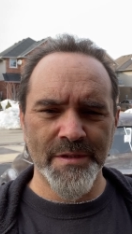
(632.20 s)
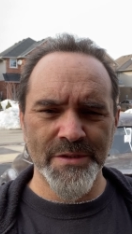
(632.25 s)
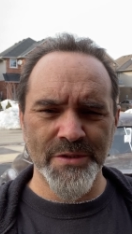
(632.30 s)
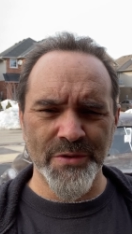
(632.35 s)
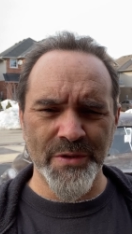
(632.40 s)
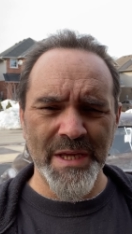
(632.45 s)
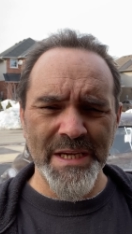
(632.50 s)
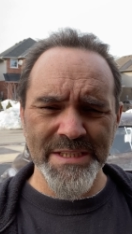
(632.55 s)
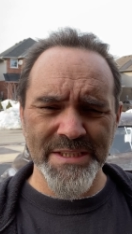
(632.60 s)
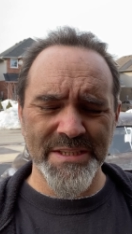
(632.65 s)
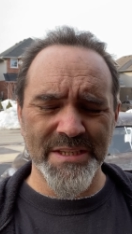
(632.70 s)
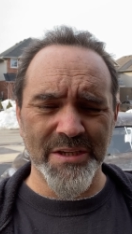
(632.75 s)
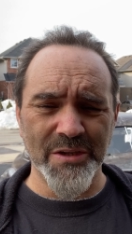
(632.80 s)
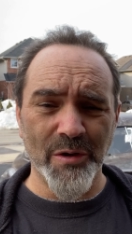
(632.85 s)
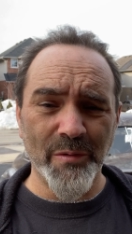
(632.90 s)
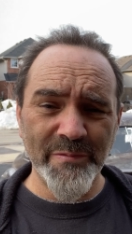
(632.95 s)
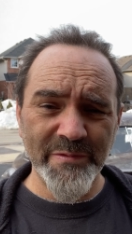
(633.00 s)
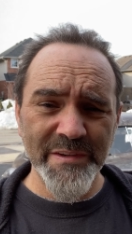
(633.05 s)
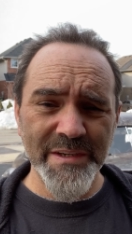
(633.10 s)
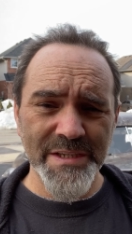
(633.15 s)
So that's the
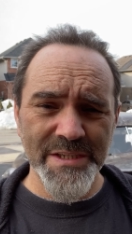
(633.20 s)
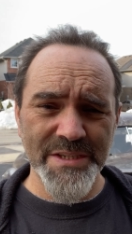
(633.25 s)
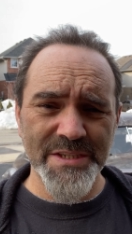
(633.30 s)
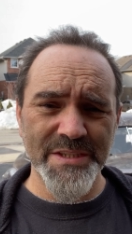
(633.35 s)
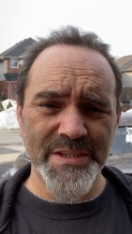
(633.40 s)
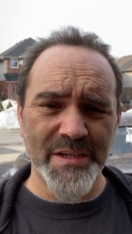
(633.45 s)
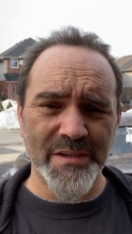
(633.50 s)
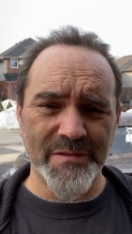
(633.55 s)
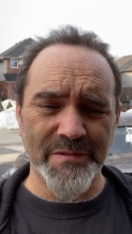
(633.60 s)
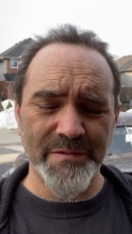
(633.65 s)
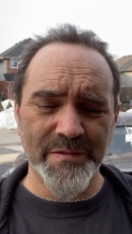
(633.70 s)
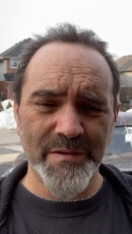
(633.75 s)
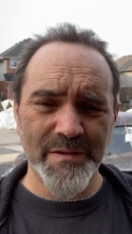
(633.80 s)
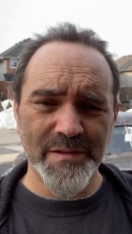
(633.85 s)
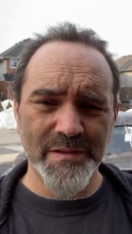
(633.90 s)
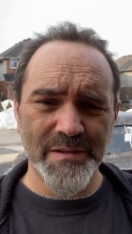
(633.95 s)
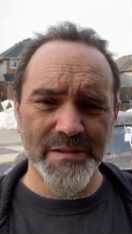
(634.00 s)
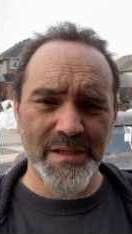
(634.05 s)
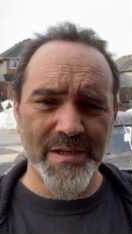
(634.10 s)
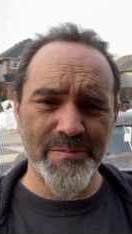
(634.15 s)
obvious stuff.
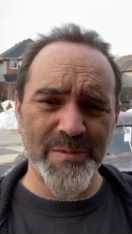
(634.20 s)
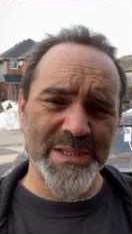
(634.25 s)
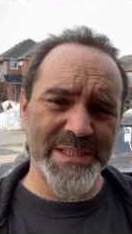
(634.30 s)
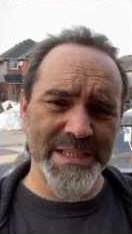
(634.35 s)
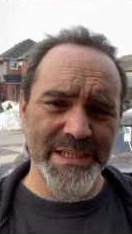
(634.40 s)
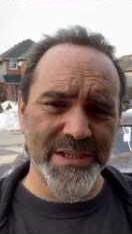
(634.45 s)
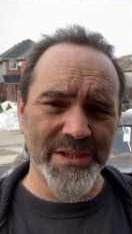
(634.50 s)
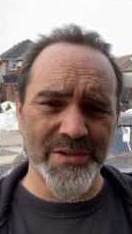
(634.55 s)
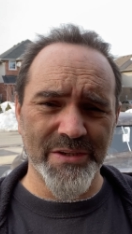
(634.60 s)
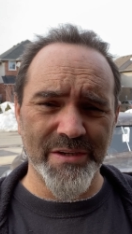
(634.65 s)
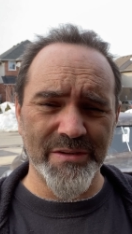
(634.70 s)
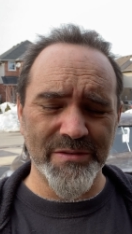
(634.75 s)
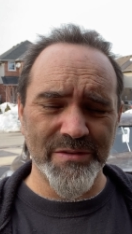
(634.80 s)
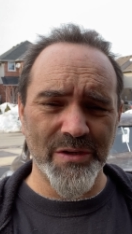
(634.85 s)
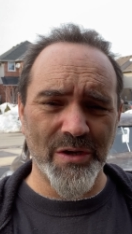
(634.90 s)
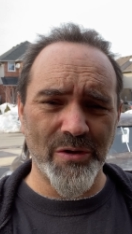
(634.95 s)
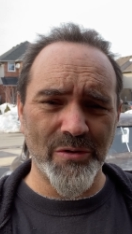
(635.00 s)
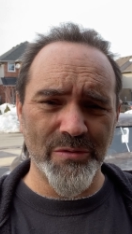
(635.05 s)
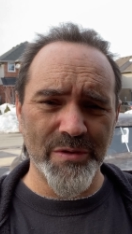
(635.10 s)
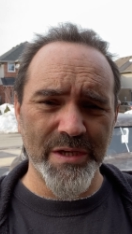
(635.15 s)
Let me take you
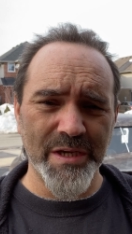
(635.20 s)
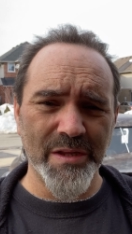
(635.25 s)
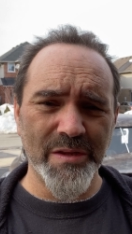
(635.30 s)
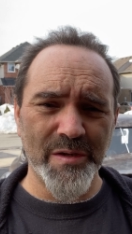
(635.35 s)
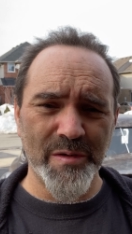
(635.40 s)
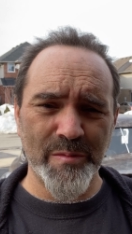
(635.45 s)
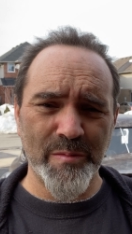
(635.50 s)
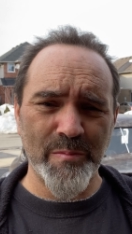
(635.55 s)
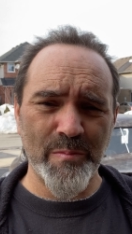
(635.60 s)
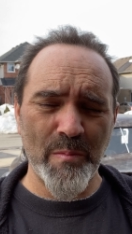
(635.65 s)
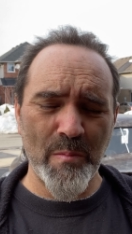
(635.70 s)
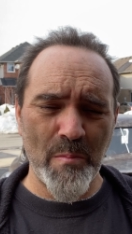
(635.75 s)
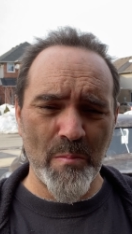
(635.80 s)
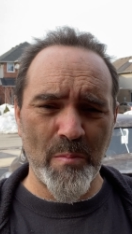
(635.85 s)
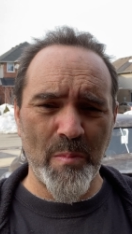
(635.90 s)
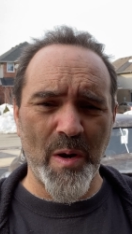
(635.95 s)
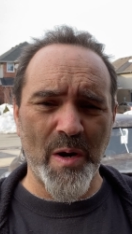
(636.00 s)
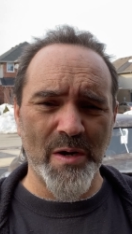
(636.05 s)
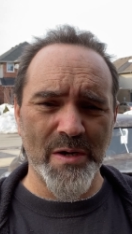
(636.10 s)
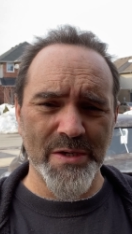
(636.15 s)
around all the other
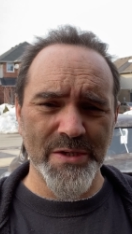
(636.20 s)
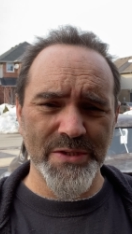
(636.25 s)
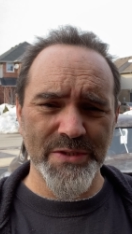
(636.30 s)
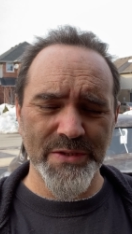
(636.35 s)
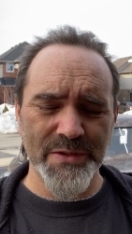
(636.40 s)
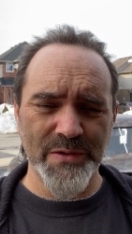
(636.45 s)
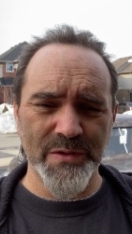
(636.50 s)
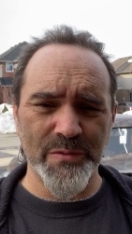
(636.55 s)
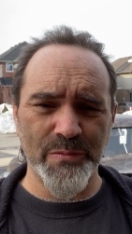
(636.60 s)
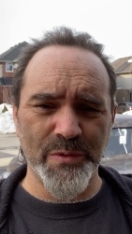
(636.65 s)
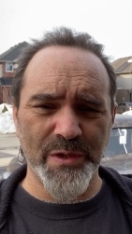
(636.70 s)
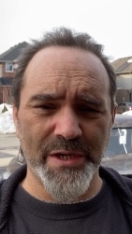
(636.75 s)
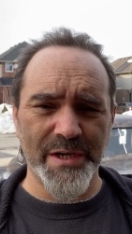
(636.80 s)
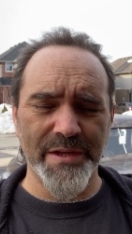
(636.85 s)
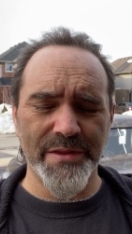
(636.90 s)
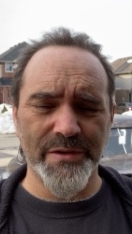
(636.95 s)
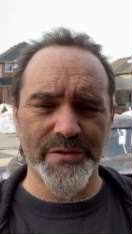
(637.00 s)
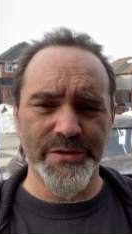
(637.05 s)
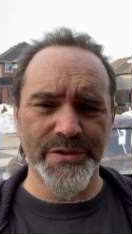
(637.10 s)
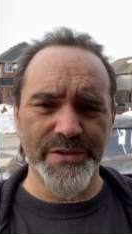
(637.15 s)
parts that were
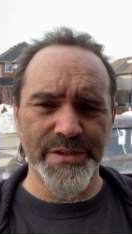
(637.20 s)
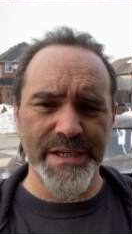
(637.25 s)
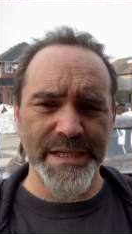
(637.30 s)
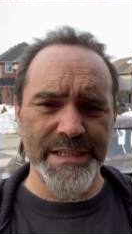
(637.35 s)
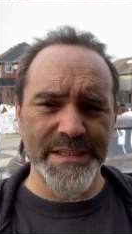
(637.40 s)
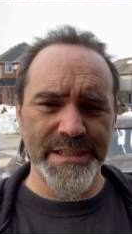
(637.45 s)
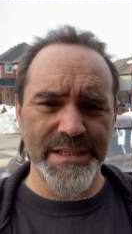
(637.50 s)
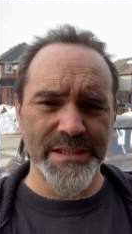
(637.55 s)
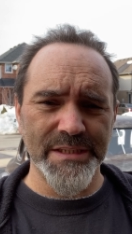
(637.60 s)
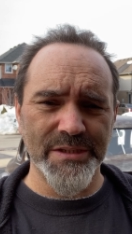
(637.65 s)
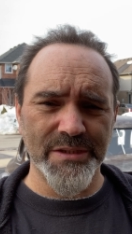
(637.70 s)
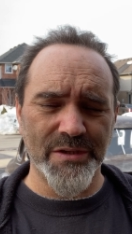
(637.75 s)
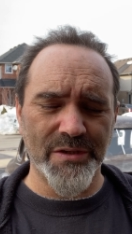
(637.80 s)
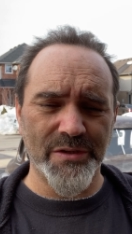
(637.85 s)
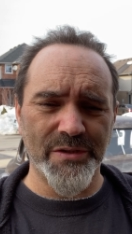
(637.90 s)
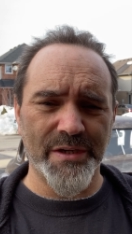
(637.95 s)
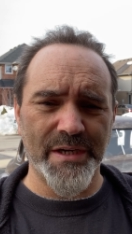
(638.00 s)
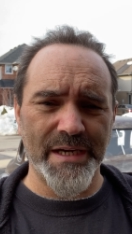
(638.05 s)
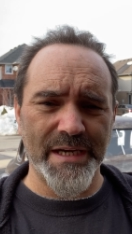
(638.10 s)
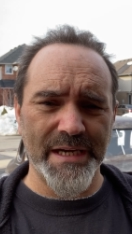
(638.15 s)
either donated
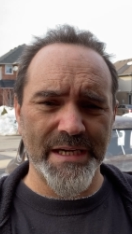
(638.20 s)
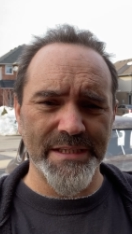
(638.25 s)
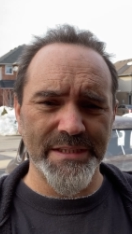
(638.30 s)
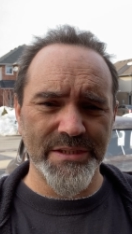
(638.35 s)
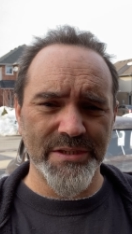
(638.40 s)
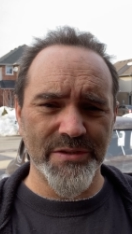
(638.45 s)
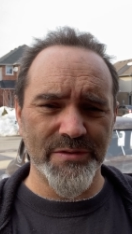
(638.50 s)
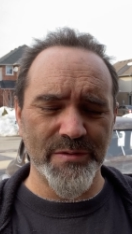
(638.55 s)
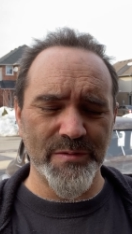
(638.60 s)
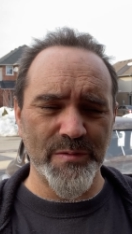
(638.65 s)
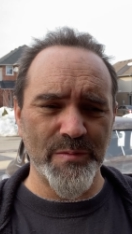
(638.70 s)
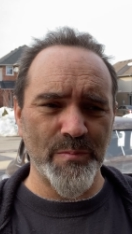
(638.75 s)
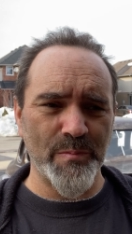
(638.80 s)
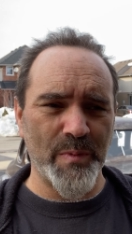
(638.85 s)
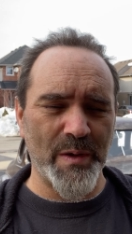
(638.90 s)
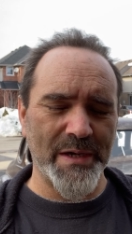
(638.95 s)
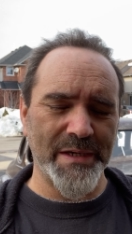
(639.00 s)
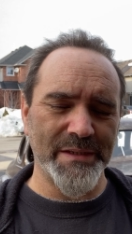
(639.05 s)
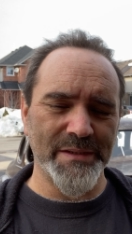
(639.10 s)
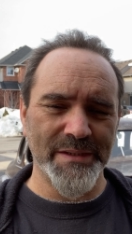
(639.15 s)
or I had to
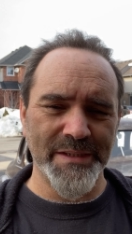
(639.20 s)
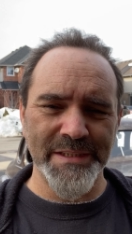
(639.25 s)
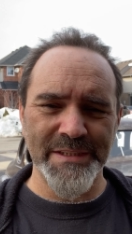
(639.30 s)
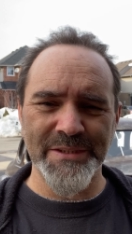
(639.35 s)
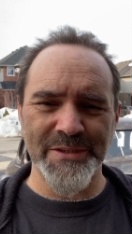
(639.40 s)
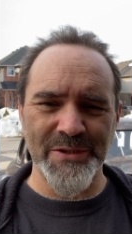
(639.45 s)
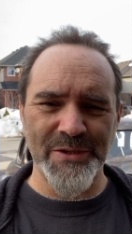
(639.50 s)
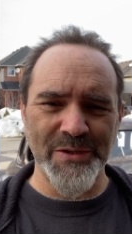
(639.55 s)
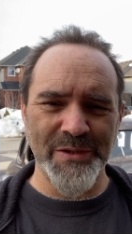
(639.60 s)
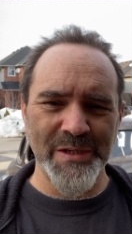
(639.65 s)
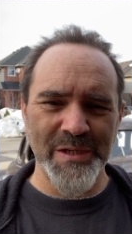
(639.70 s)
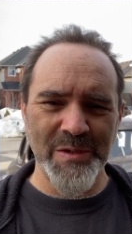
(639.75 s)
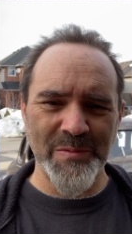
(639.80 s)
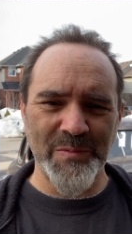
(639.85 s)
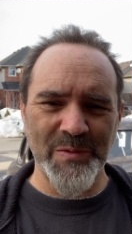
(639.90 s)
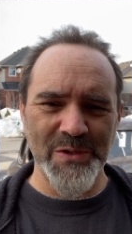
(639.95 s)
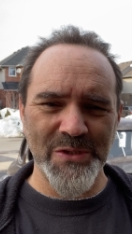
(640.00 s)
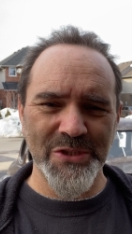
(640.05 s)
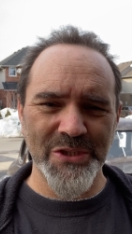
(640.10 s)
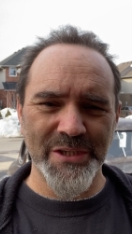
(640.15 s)
buy later on in the
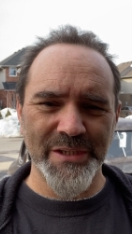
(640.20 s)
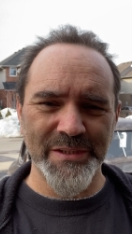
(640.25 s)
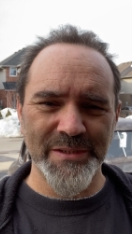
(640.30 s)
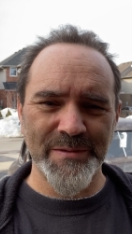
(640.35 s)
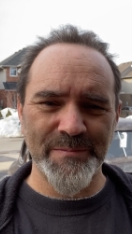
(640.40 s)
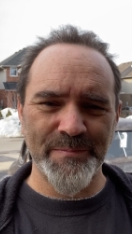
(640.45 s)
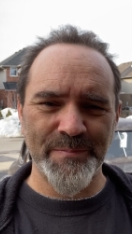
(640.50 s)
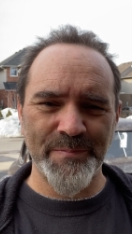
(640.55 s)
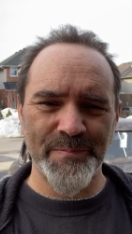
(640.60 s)
project.